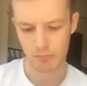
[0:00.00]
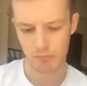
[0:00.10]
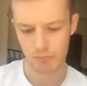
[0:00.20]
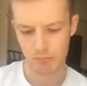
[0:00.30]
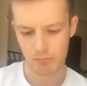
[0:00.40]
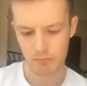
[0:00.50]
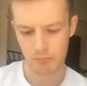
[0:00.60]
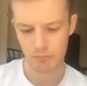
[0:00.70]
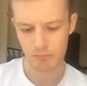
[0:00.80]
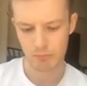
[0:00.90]

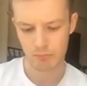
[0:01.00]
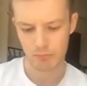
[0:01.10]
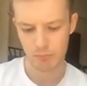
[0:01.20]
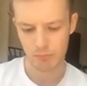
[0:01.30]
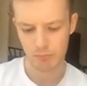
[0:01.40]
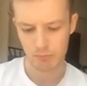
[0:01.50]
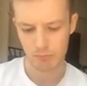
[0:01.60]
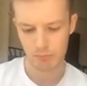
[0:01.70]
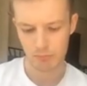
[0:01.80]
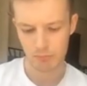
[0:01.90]

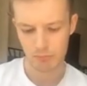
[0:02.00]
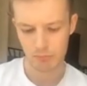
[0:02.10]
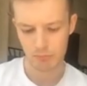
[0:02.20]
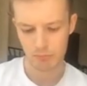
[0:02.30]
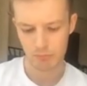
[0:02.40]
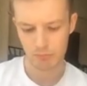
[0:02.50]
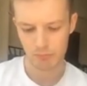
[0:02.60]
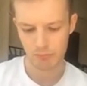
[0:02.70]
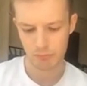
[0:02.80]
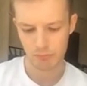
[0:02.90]

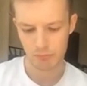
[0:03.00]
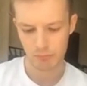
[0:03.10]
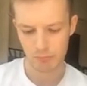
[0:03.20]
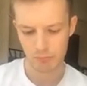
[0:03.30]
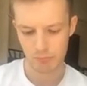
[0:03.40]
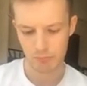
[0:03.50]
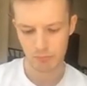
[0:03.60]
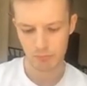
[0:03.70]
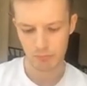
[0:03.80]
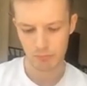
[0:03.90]

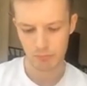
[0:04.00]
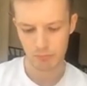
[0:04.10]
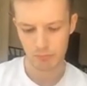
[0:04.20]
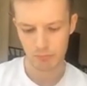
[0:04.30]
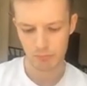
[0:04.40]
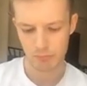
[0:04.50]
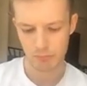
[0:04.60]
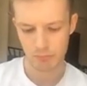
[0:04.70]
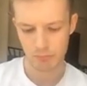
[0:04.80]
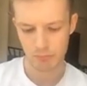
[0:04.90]

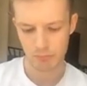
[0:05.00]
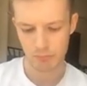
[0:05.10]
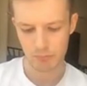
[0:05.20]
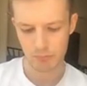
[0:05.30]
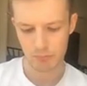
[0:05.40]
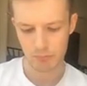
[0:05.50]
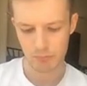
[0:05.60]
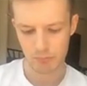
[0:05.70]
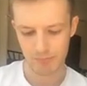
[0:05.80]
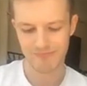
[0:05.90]

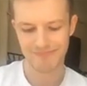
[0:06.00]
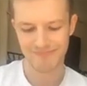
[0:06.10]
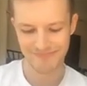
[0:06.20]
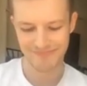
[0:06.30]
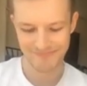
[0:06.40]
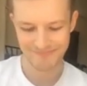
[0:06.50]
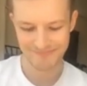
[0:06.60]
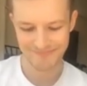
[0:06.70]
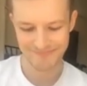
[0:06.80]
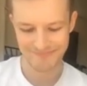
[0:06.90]

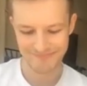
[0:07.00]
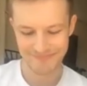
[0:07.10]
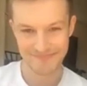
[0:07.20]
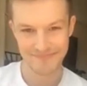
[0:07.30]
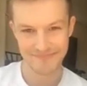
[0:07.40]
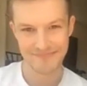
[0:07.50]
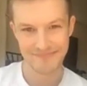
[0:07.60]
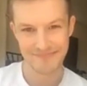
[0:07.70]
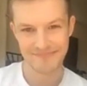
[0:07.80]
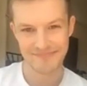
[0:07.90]
(not speaking)